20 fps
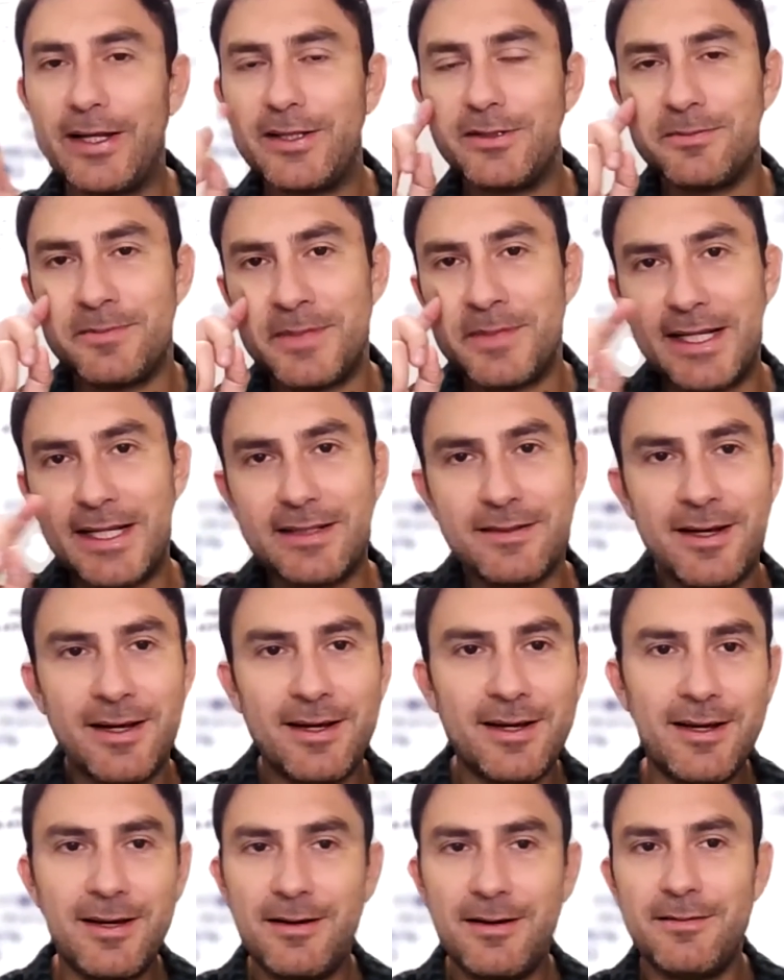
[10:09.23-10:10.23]
to minute
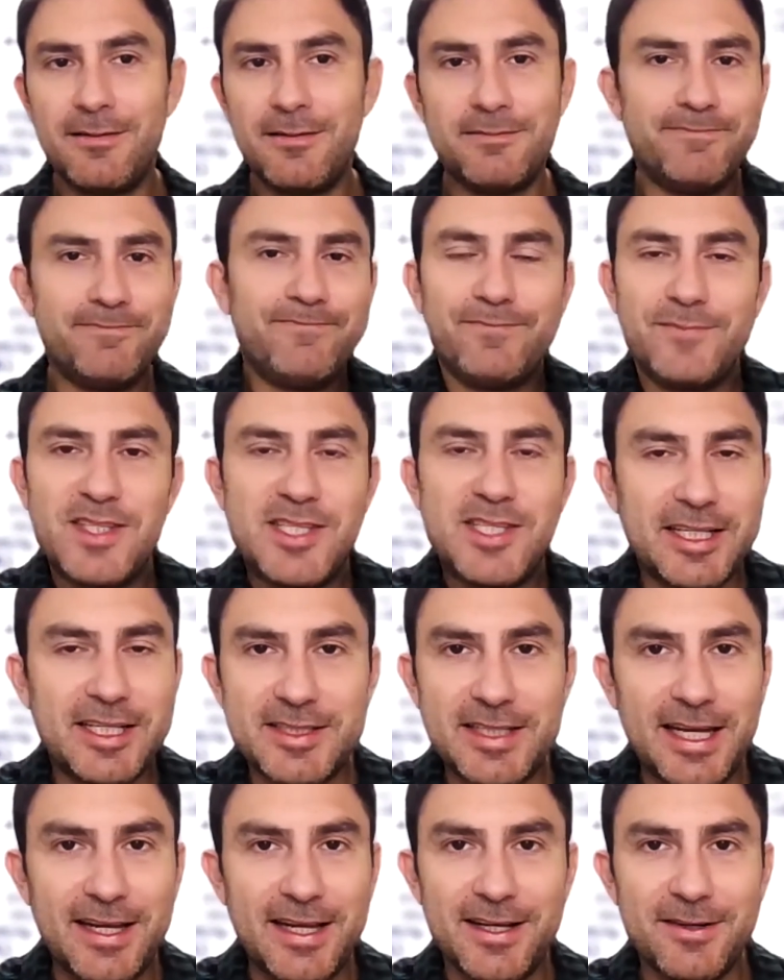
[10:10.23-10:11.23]

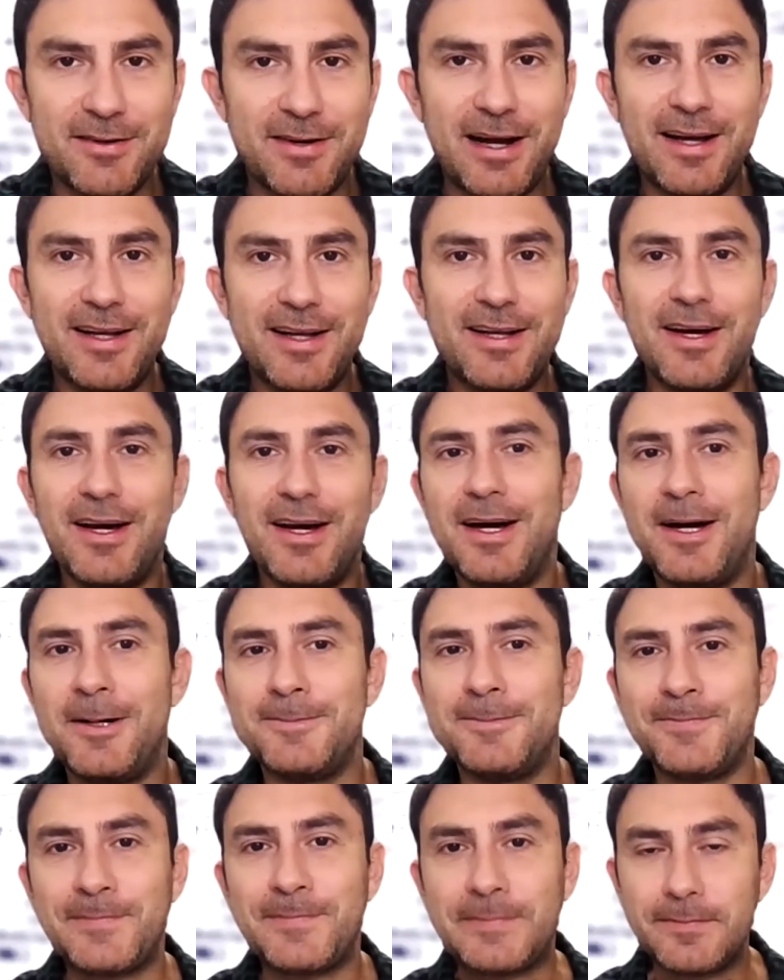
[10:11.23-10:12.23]
60, right?
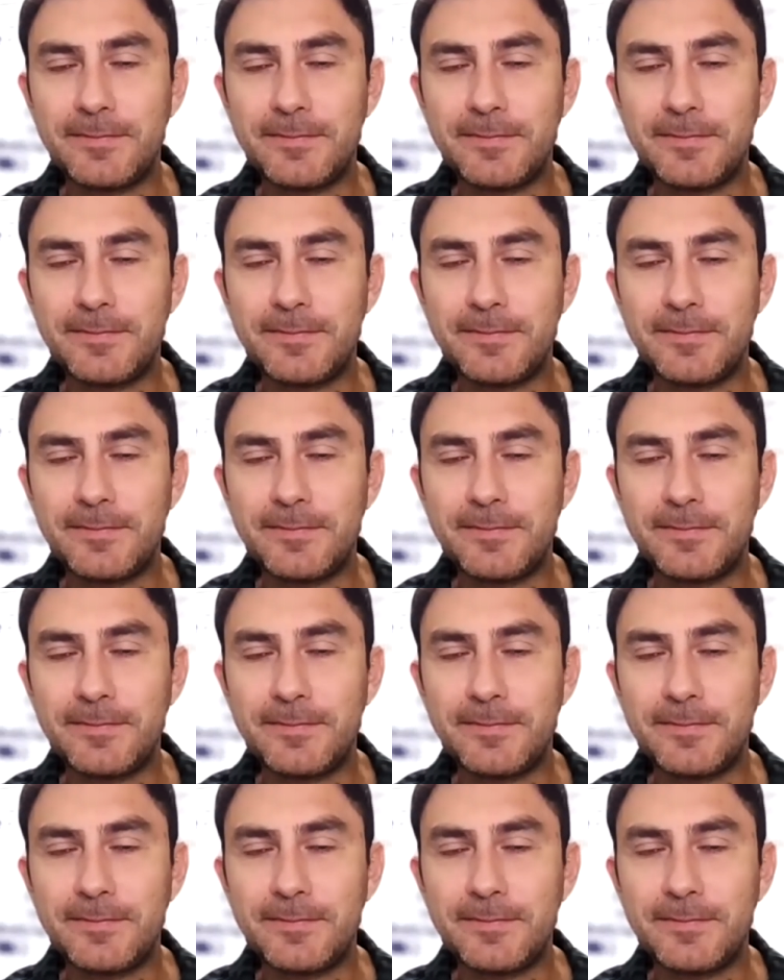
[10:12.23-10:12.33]
And